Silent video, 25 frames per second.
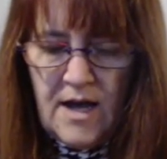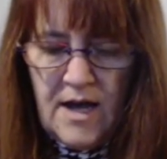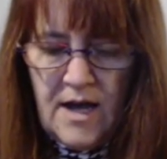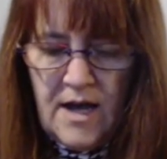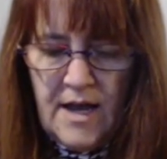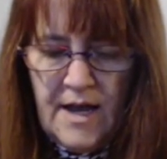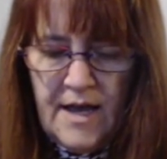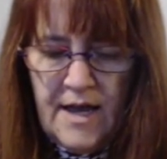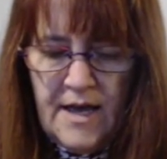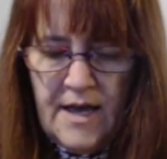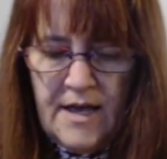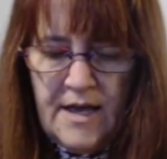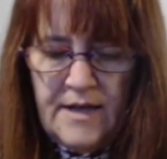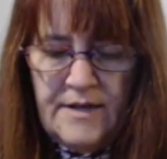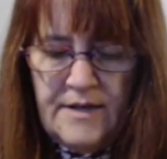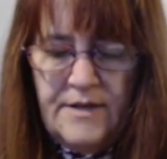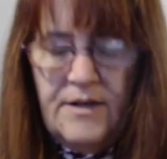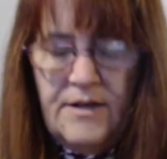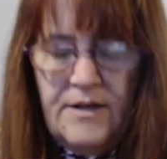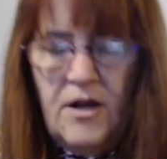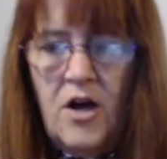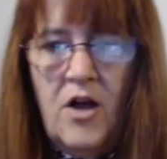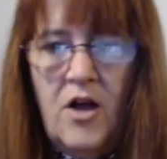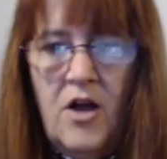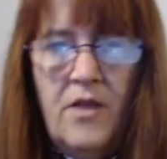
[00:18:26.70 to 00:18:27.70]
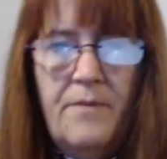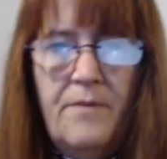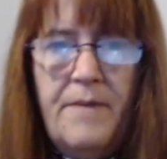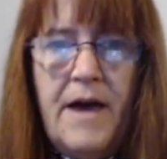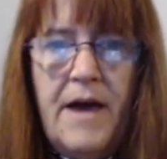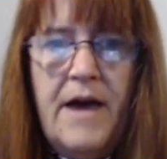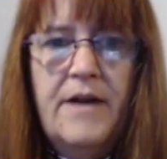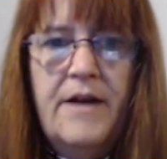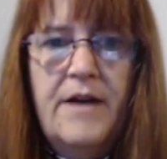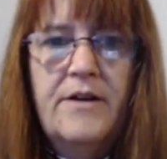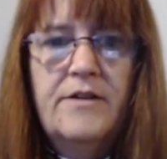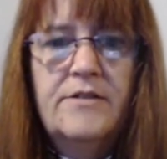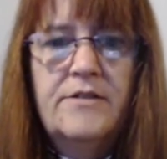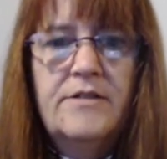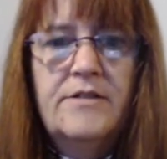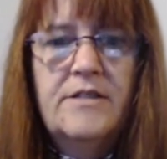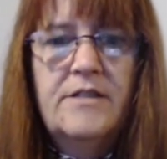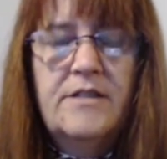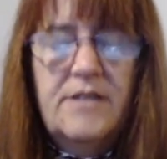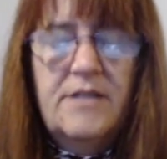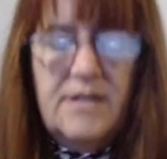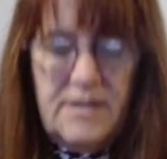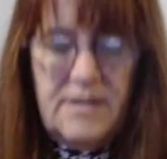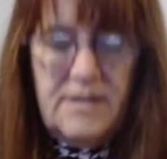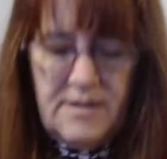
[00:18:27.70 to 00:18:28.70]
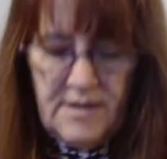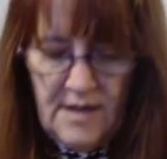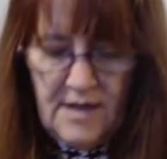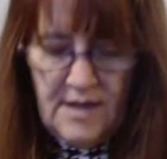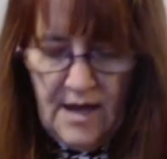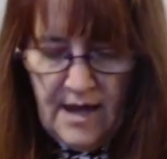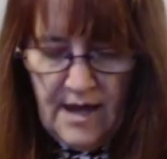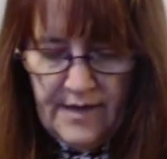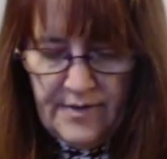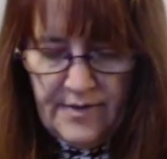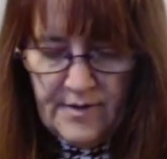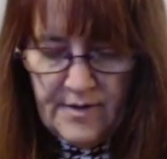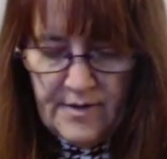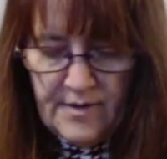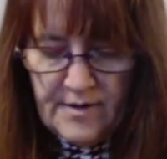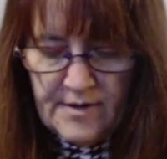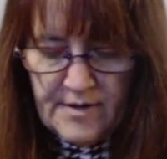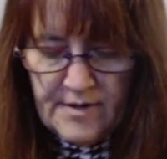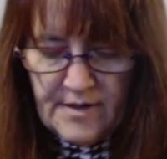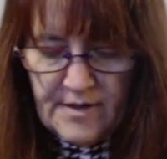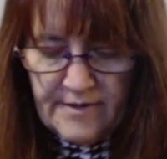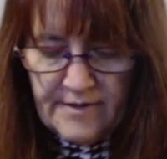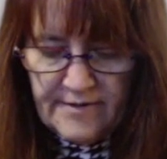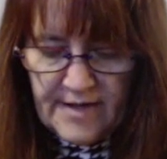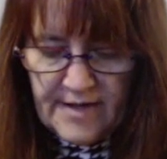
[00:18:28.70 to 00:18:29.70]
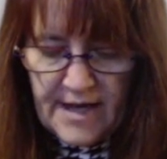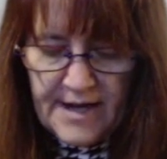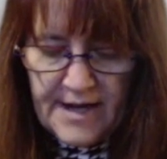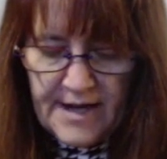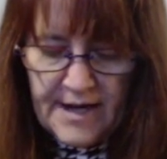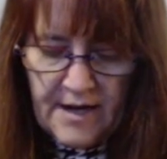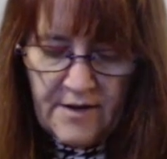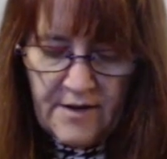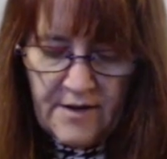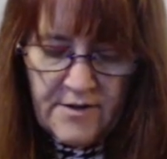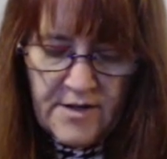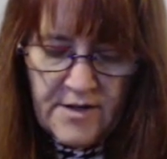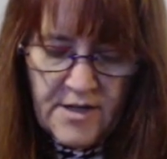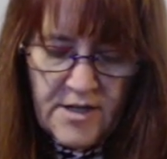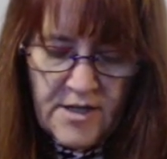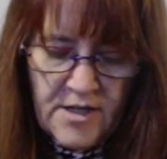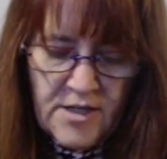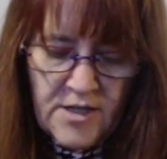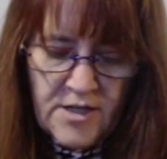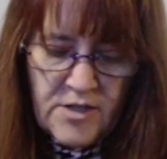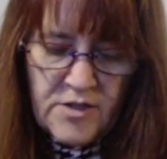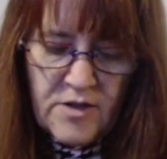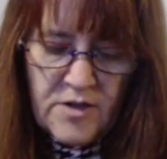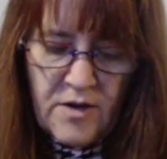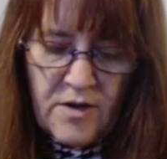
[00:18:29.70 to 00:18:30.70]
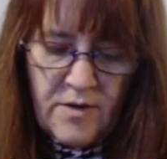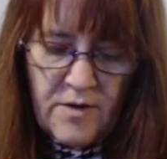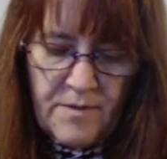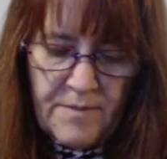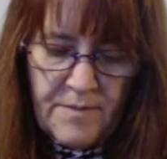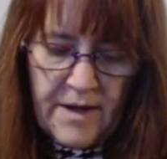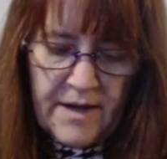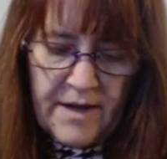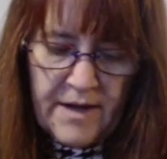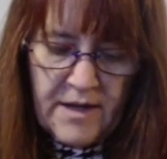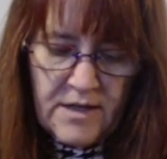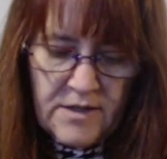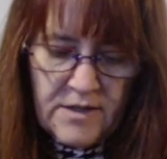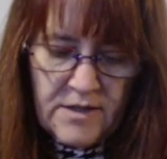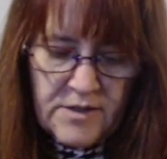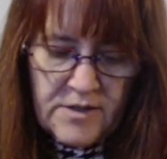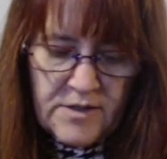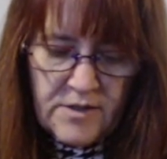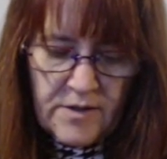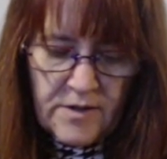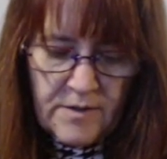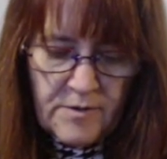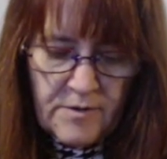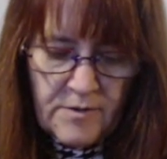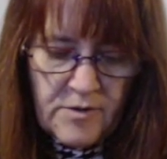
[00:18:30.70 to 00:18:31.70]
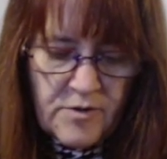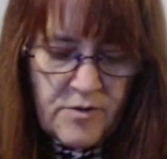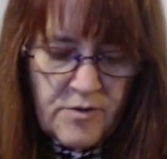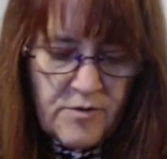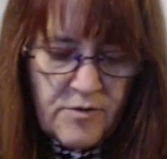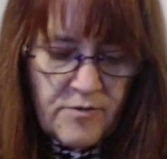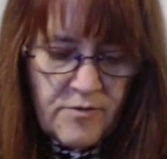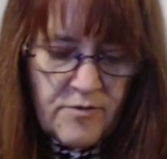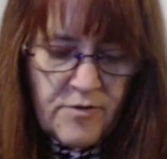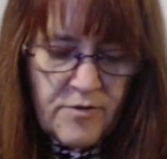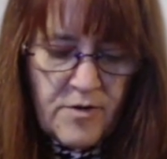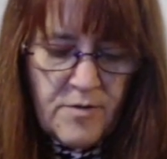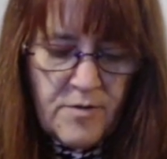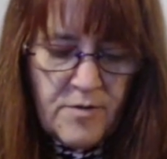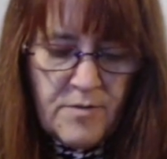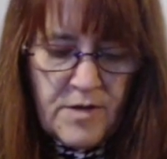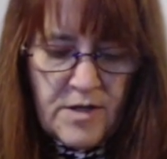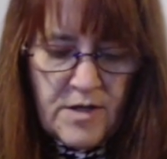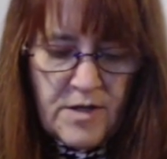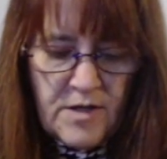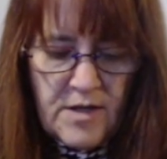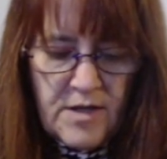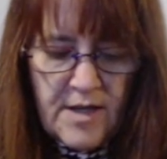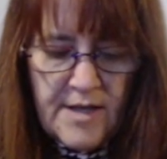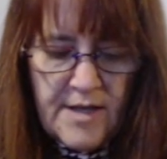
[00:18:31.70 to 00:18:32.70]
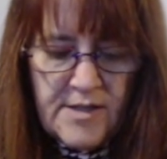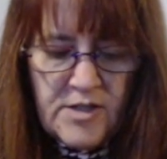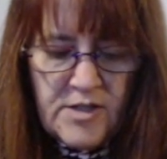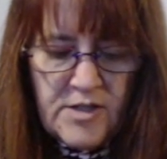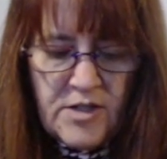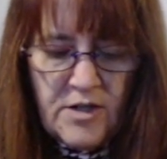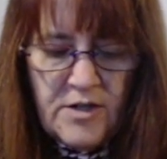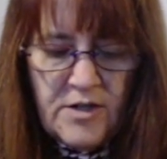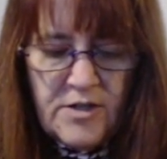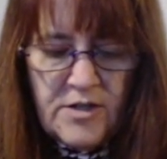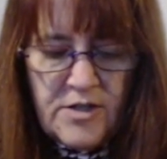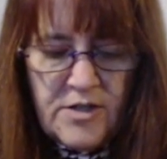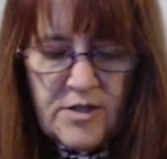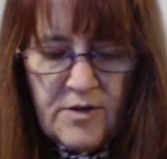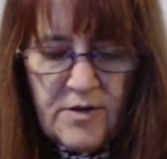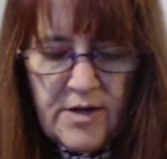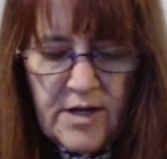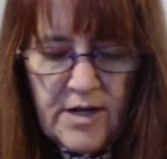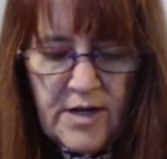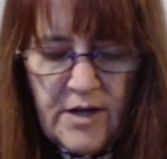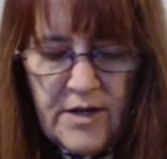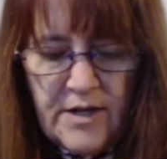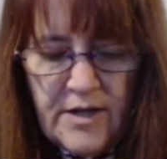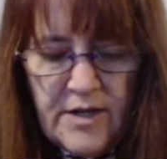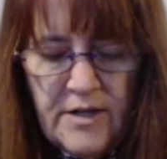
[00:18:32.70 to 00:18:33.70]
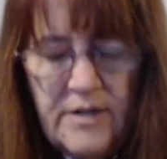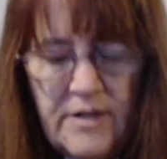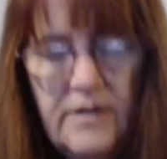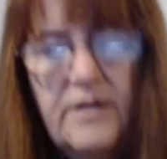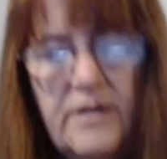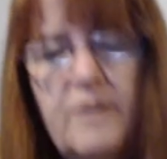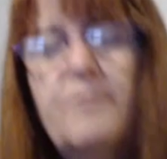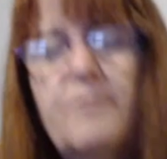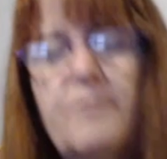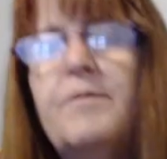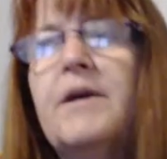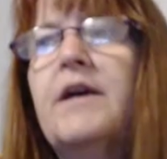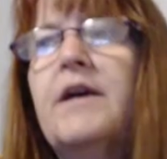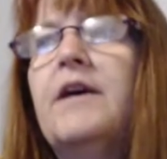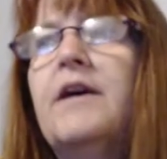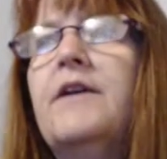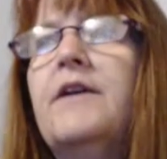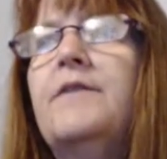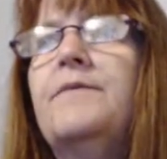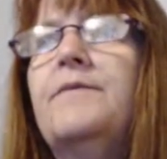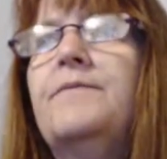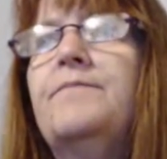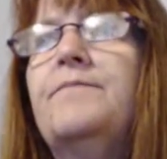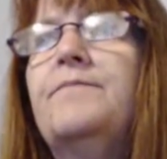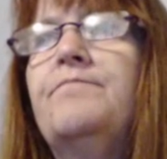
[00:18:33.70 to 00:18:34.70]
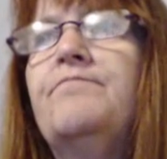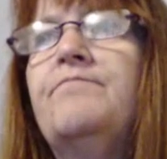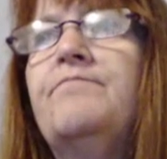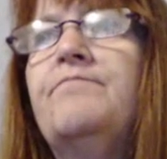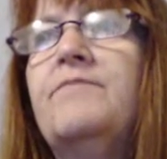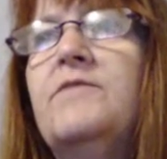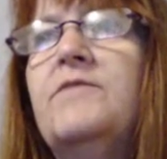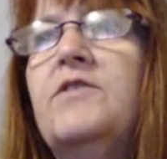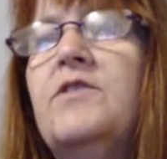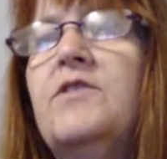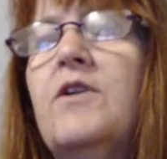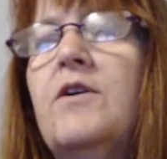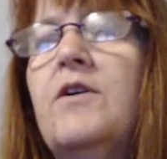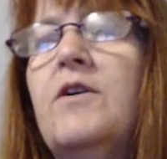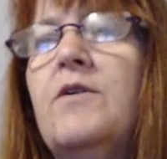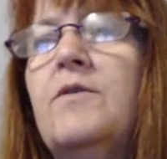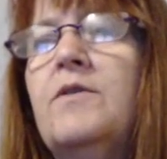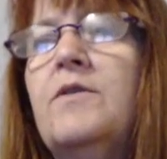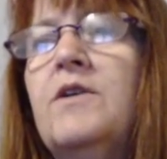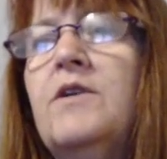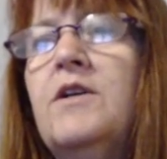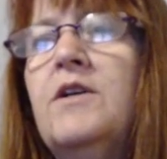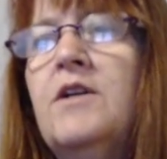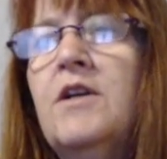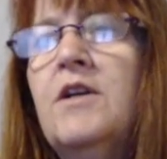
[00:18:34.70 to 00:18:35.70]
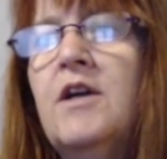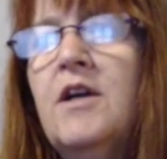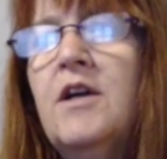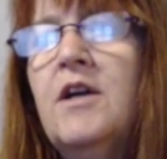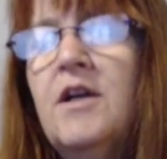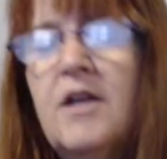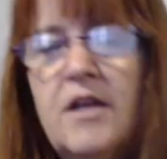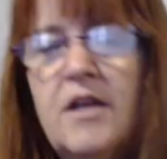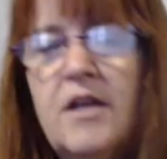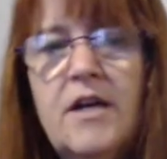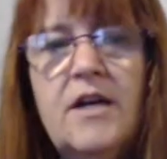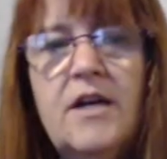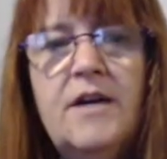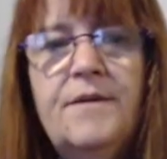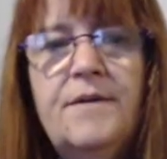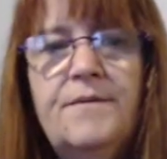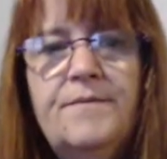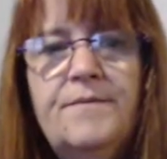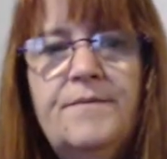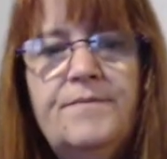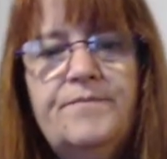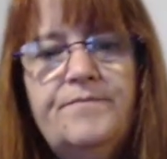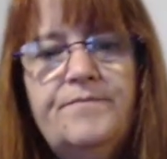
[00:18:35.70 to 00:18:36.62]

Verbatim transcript: I had all the patterns, I had the stuff cut out, so I went back into the sewing room and started sewing on it a little bit. So, yeah.